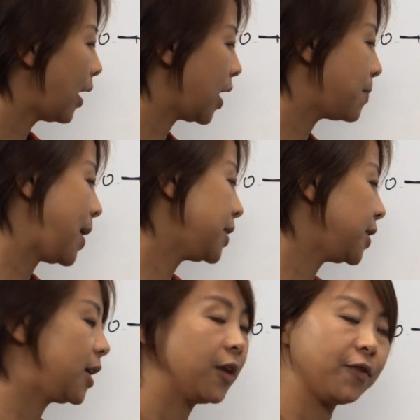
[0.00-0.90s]

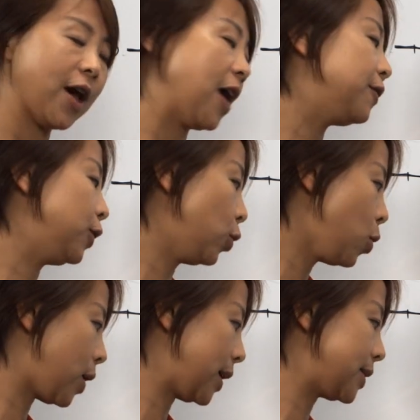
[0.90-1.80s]
imagine if you have
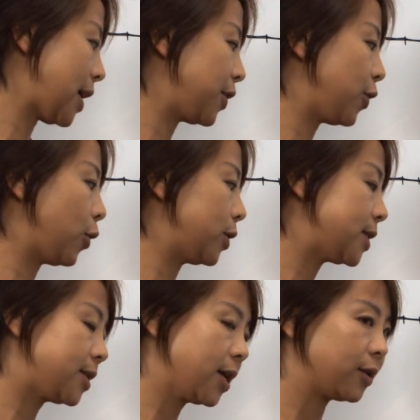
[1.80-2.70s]
noise on your
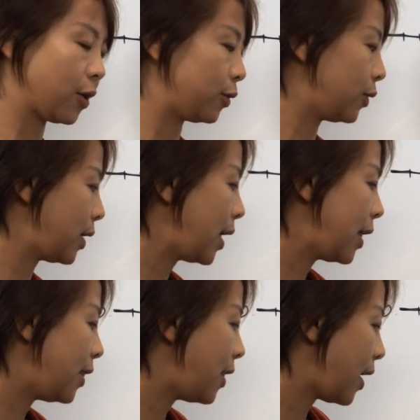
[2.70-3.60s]
signal,
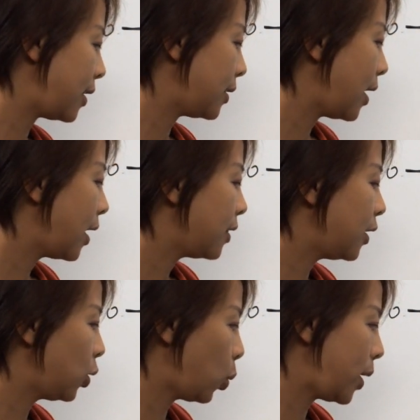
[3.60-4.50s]
then
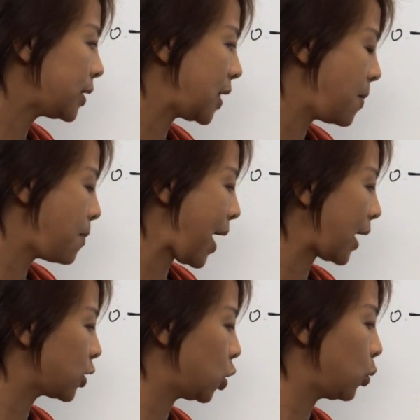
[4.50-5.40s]
the noise
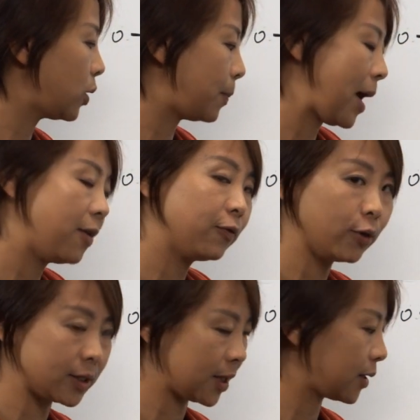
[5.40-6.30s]
impact to the
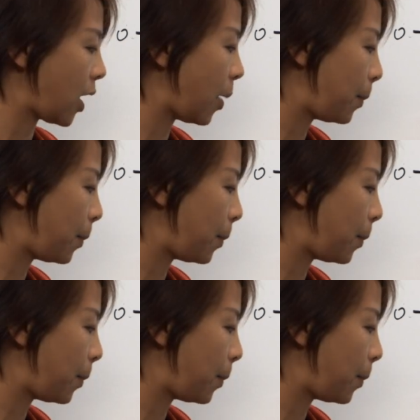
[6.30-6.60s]
PAM4, uh,